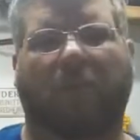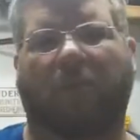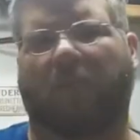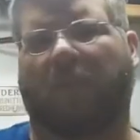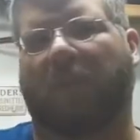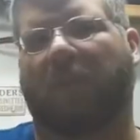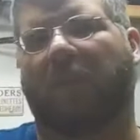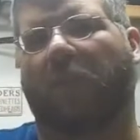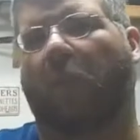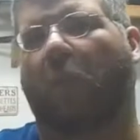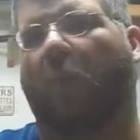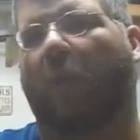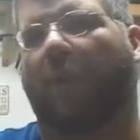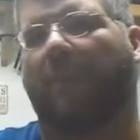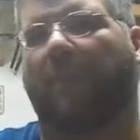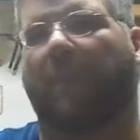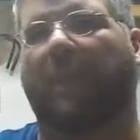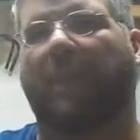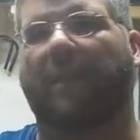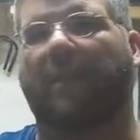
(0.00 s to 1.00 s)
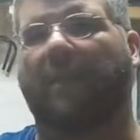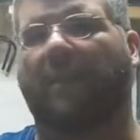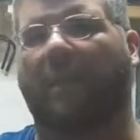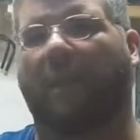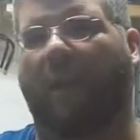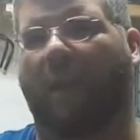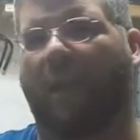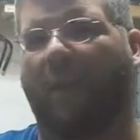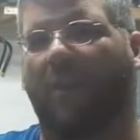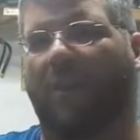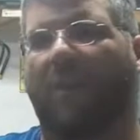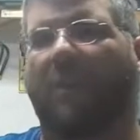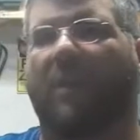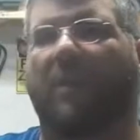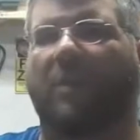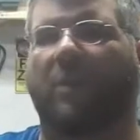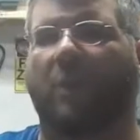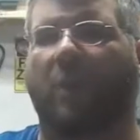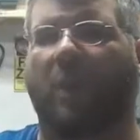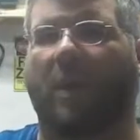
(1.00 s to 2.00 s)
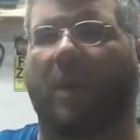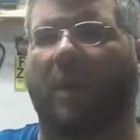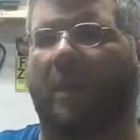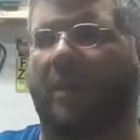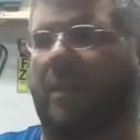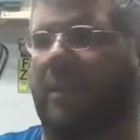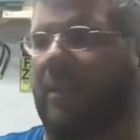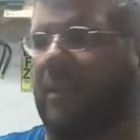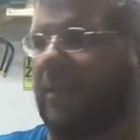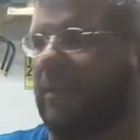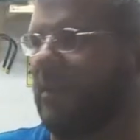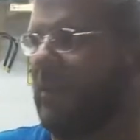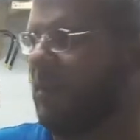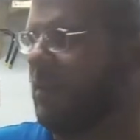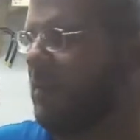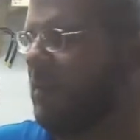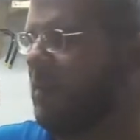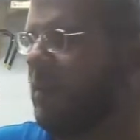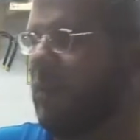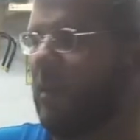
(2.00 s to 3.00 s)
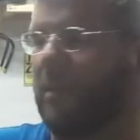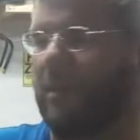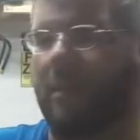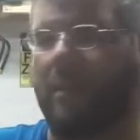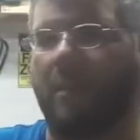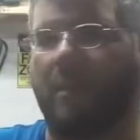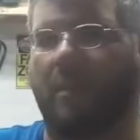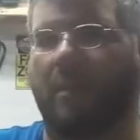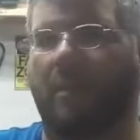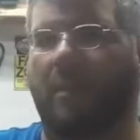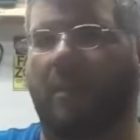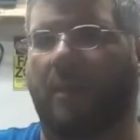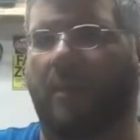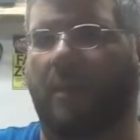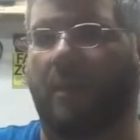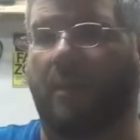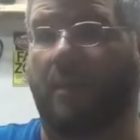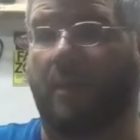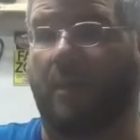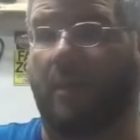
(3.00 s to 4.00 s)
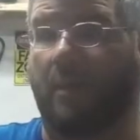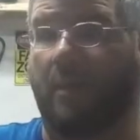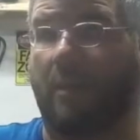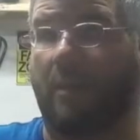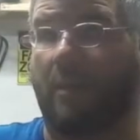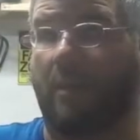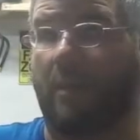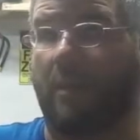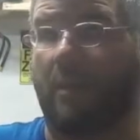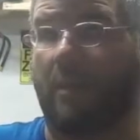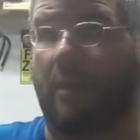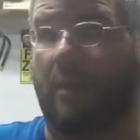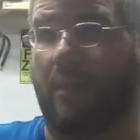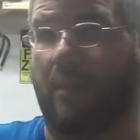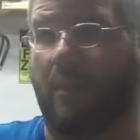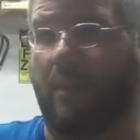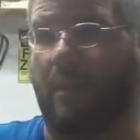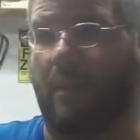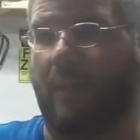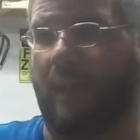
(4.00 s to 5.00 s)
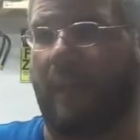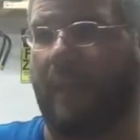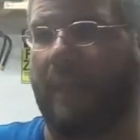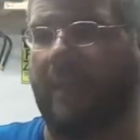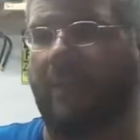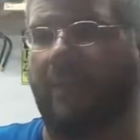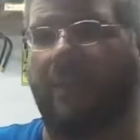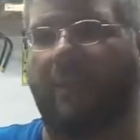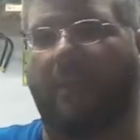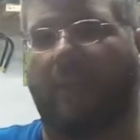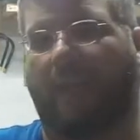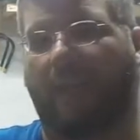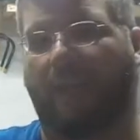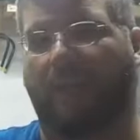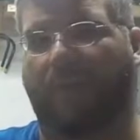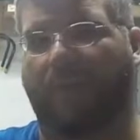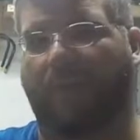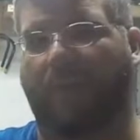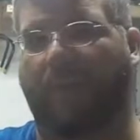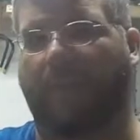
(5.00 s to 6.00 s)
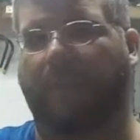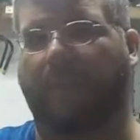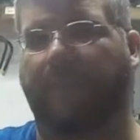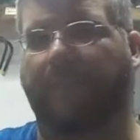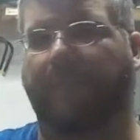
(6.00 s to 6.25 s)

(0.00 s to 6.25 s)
doesn't make other things wet like the eastern side of the shed.